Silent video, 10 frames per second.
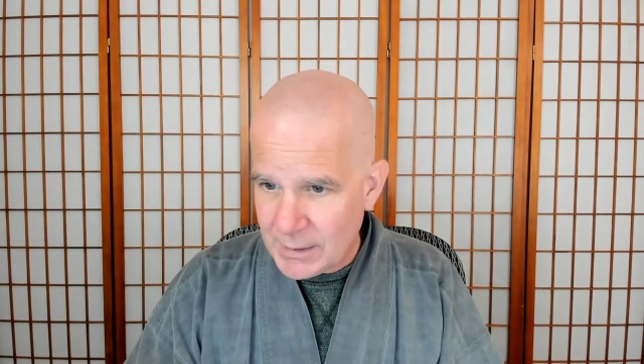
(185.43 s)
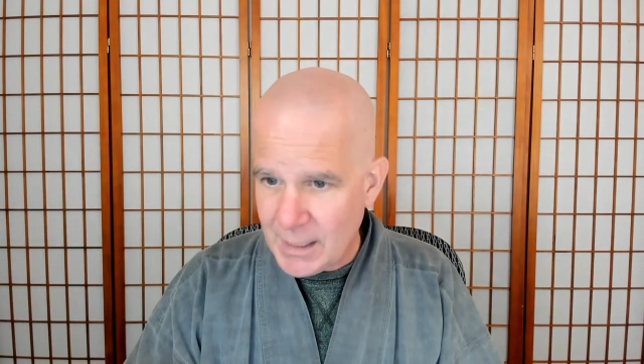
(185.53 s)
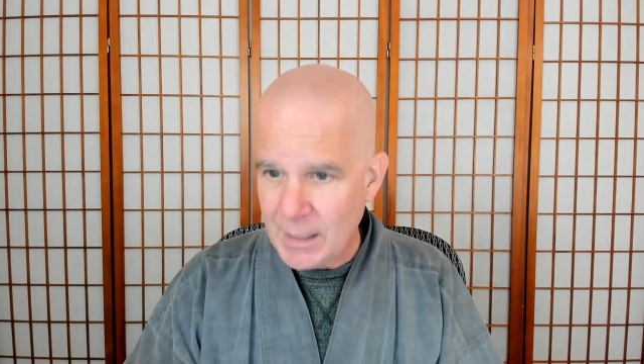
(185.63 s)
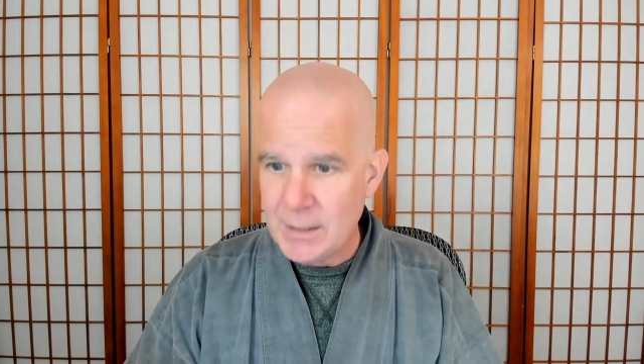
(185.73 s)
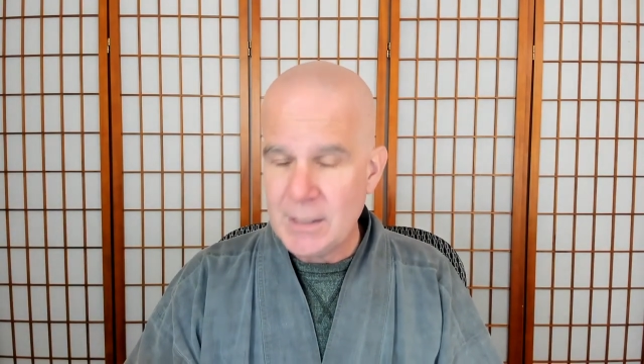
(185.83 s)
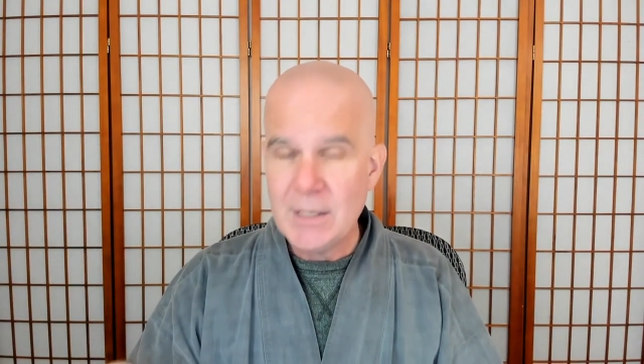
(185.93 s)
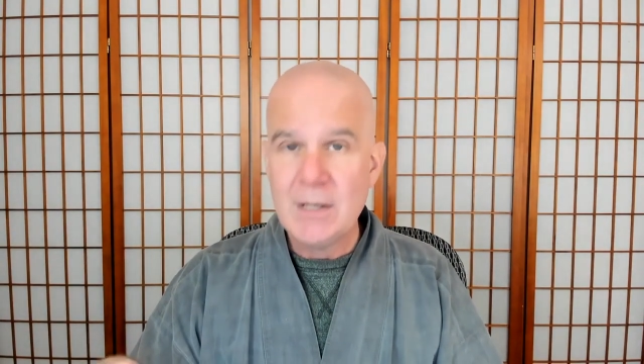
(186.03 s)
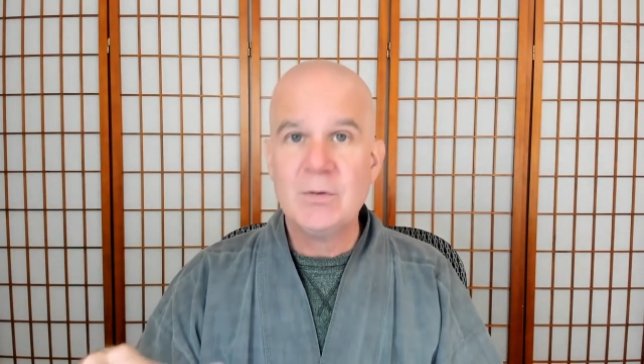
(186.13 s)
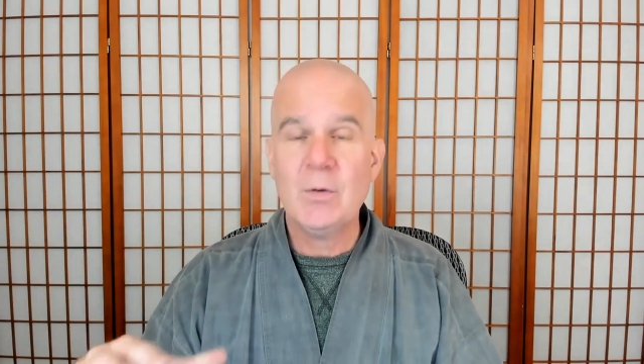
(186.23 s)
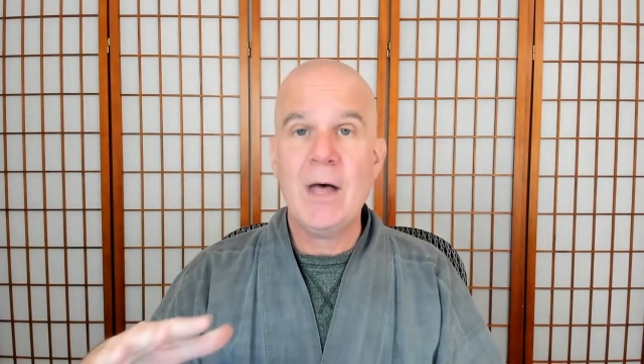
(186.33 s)
Yeah,
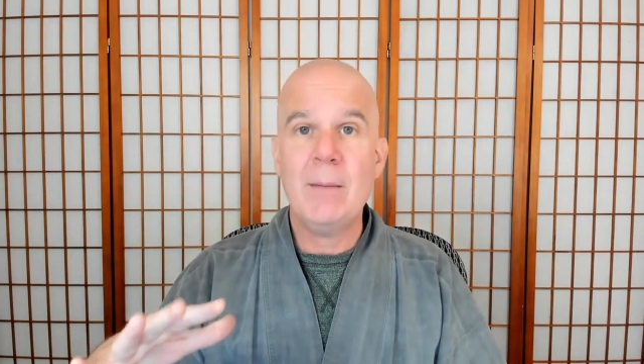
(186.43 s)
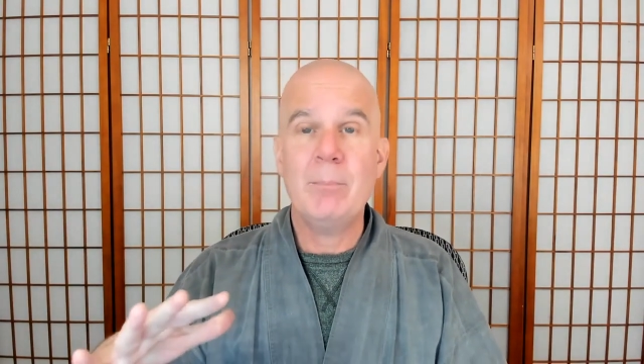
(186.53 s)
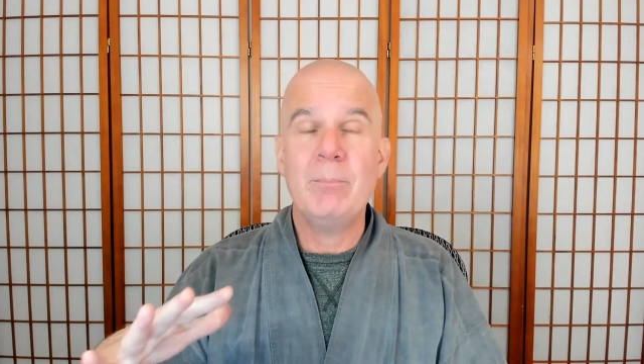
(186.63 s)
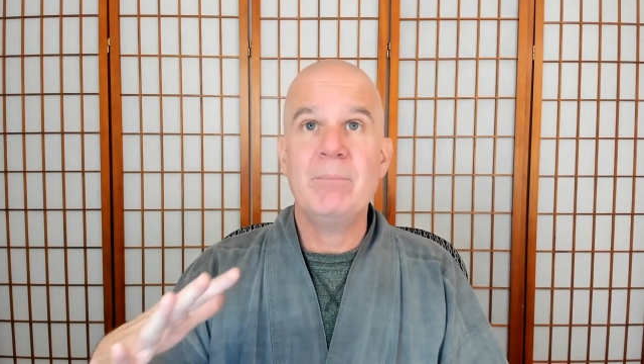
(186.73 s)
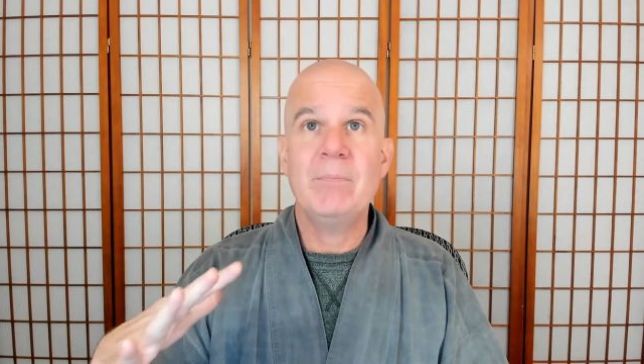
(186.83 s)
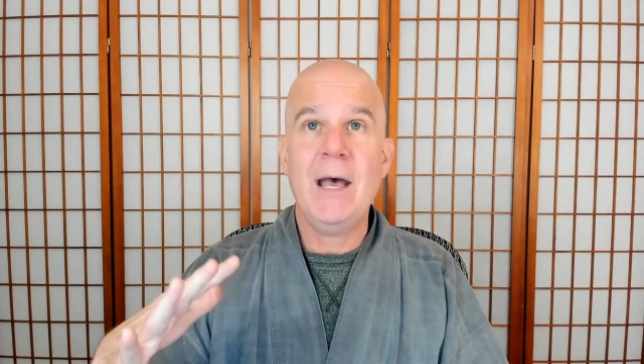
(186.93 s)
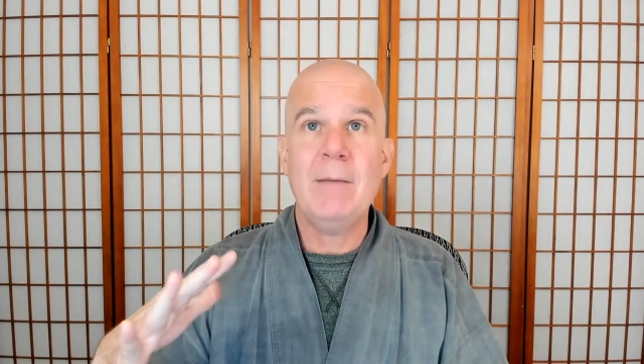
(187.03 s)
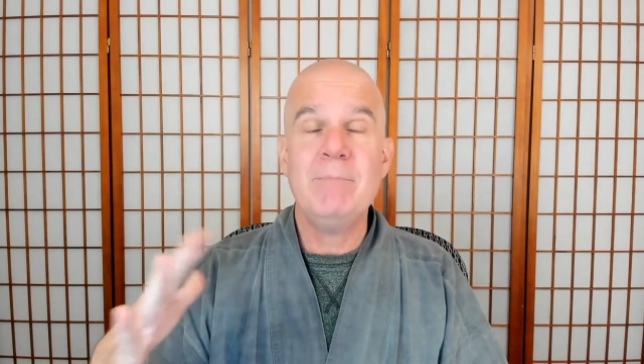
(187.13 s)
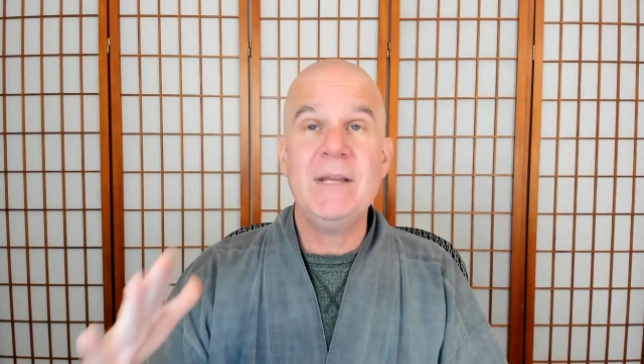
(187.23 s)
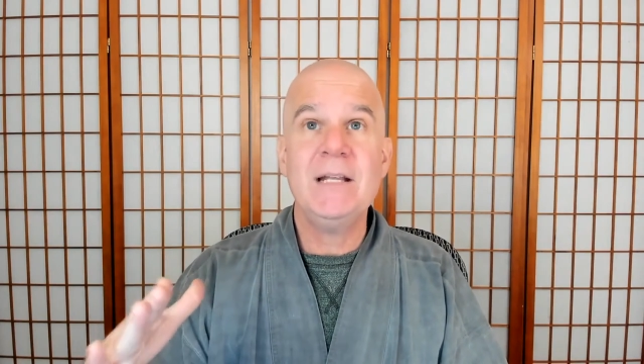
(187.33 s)
so that, that
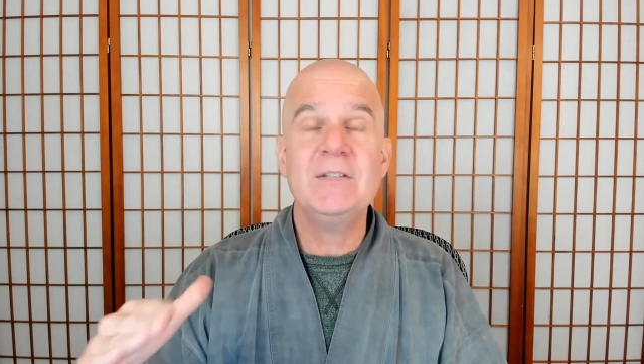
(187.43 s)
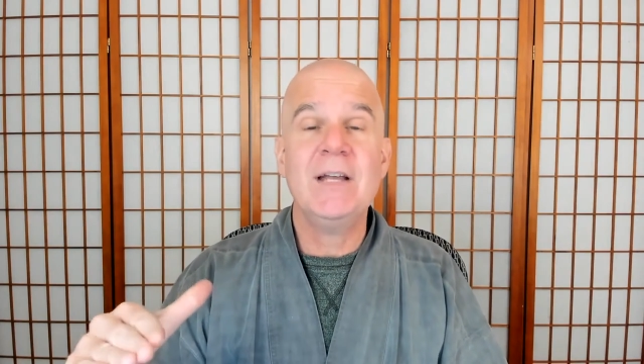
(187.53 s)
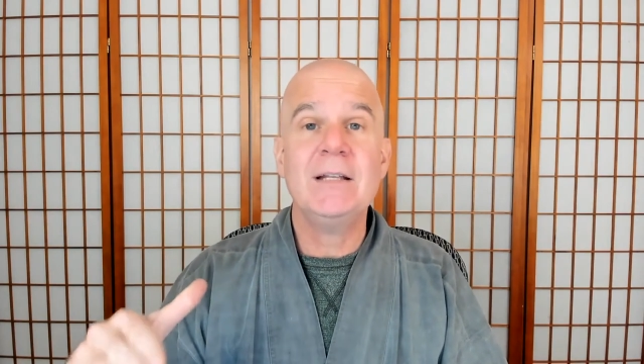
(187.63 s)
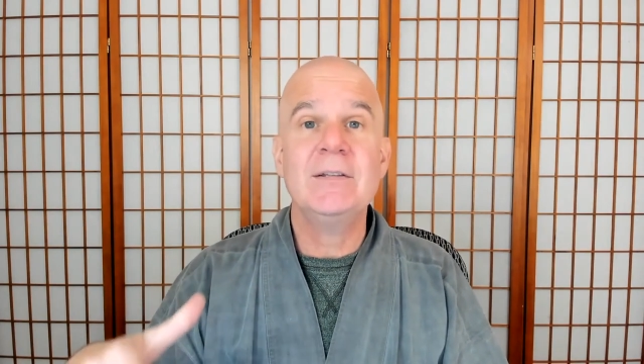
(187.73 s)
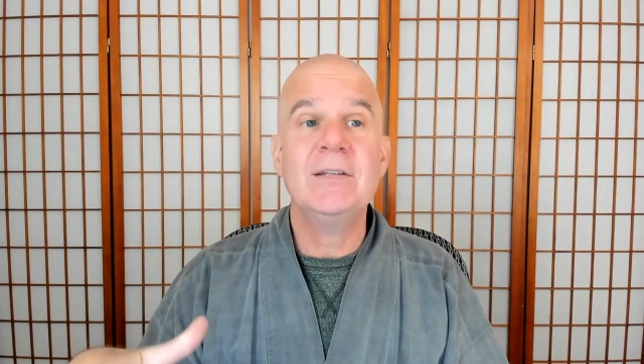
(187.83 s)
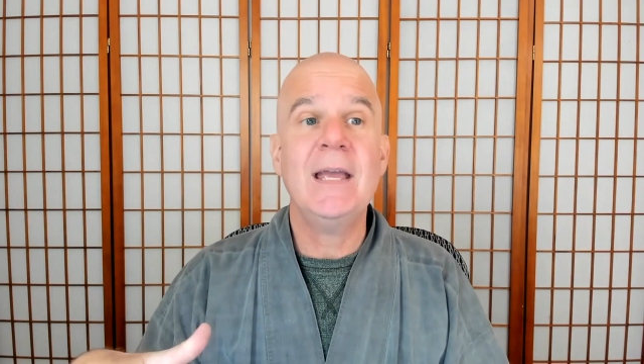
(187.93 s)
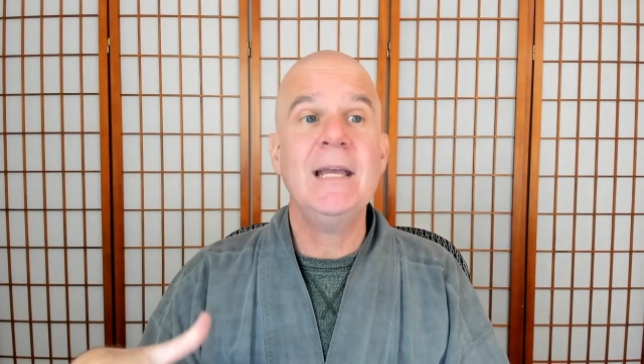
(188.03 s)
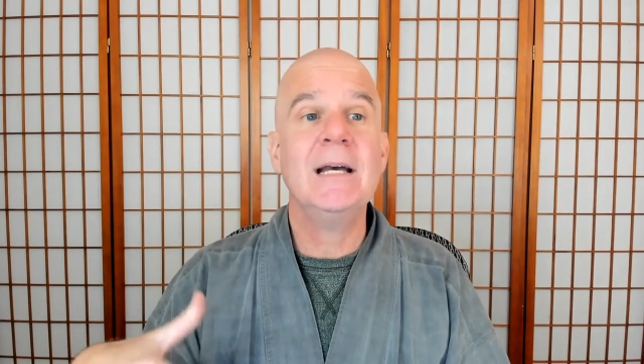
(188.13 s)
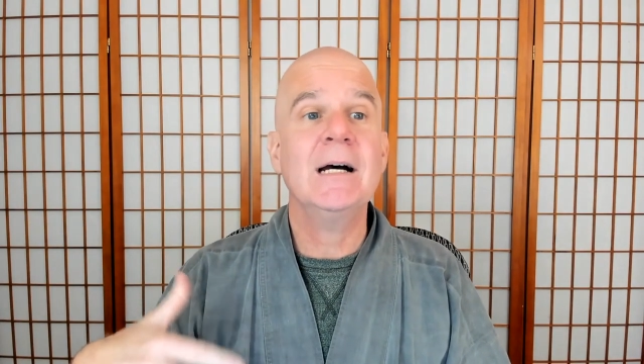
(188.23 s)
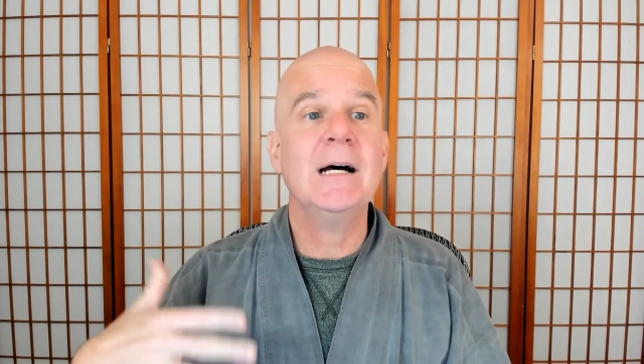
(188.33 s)
means that take